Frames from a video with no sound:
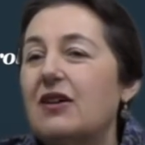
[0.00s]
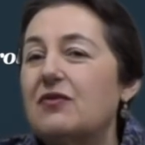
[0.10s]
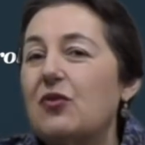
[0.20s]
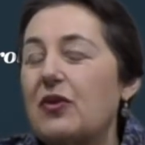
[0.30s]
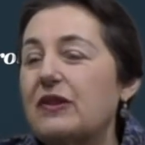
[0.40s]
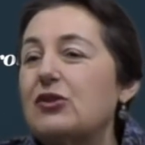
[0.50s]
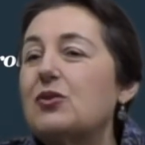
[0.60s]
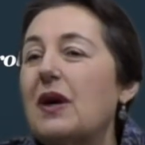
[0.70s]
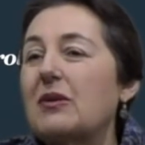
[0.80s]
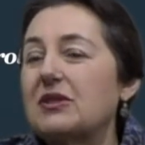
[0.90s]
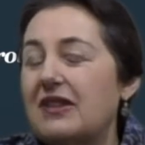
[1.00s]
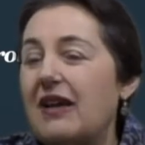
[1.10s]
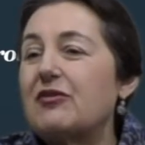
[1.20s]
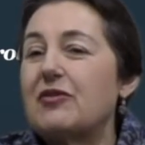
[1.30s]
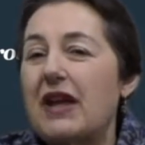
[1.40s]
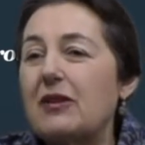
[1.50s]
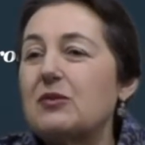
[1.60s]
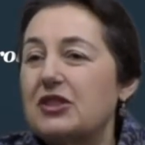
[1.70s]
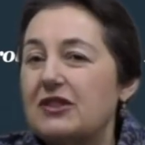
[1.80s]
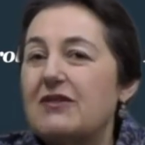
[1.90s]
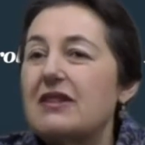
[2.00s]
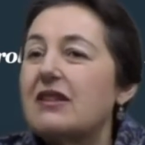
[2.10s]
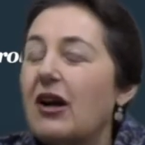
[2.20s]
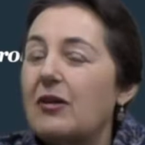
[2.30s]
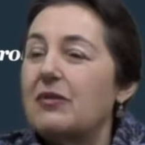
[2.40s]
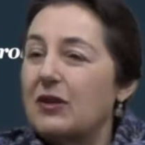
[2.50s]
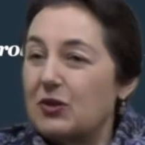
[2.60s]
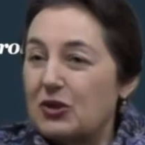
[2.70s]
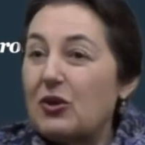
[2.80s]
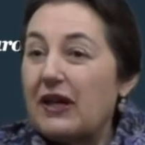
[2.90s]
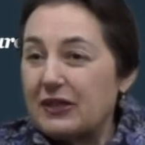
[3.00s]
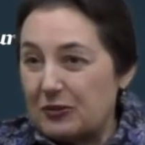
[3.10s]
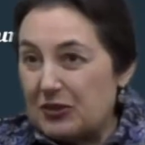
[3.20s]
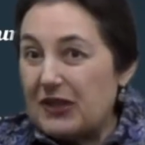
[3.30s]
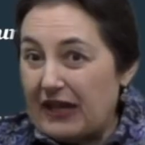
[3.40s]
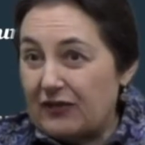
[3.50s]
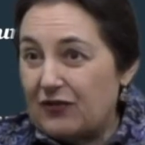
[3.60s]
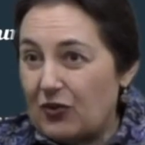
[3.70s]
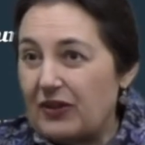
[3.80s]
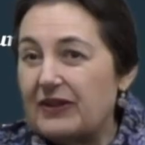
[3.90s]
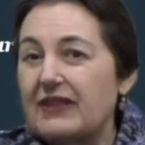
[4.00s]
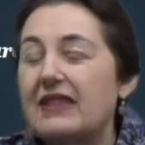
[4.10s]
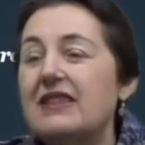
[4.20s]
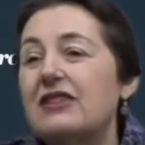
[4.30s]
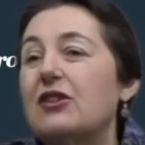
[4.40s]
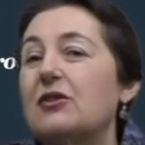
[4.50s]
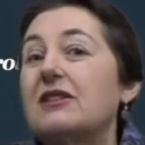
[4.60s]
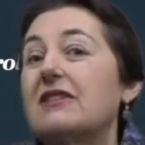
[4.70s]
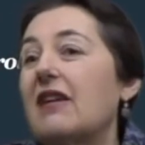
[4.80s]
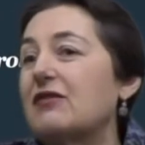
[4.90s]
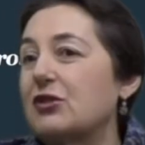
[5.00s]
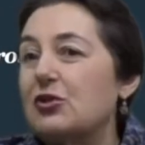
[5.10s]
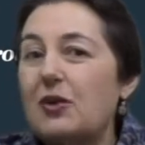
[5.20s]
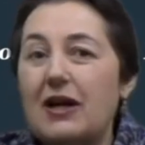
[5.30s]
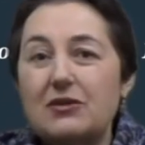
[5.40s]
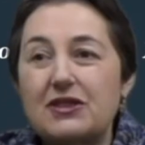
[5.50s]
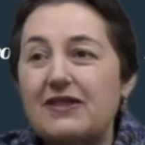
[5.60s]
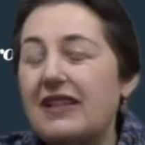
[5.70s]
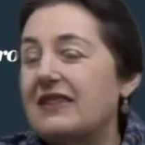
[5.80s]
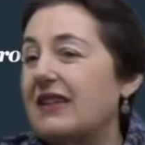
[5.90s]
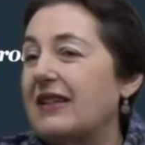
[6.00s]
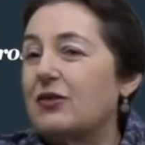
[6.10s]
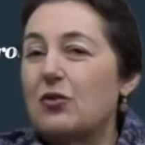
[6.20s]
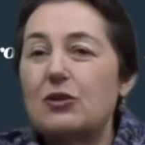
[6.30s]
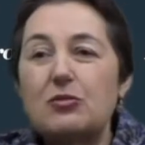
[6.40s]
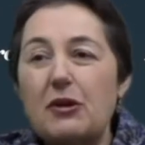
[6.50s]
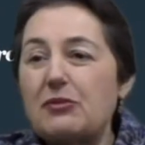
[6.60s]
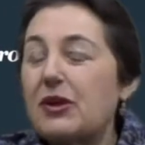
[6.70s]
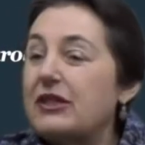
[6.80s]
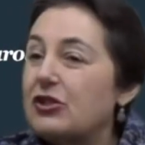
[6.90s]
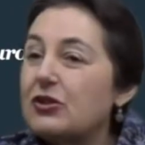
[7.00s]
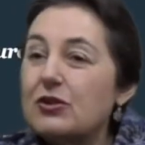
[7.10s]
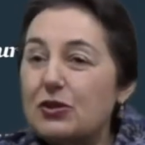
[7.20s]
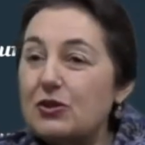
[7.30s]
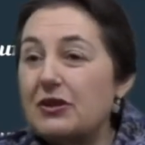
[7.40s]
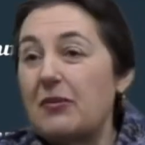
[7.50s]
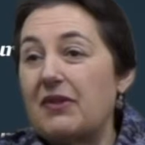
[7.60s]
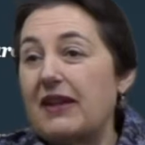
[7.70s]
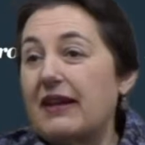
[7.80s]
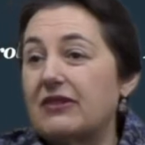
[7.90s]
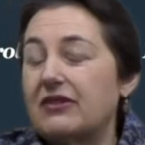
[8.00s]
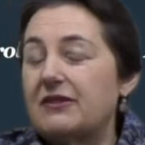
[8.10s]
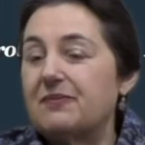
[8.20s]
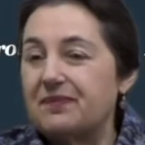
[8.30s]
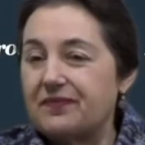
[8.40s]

for the 2 hours after that, which is the time that we're trying to protect for. You know, because after 2 hours, they can take an oral preparation or do something else.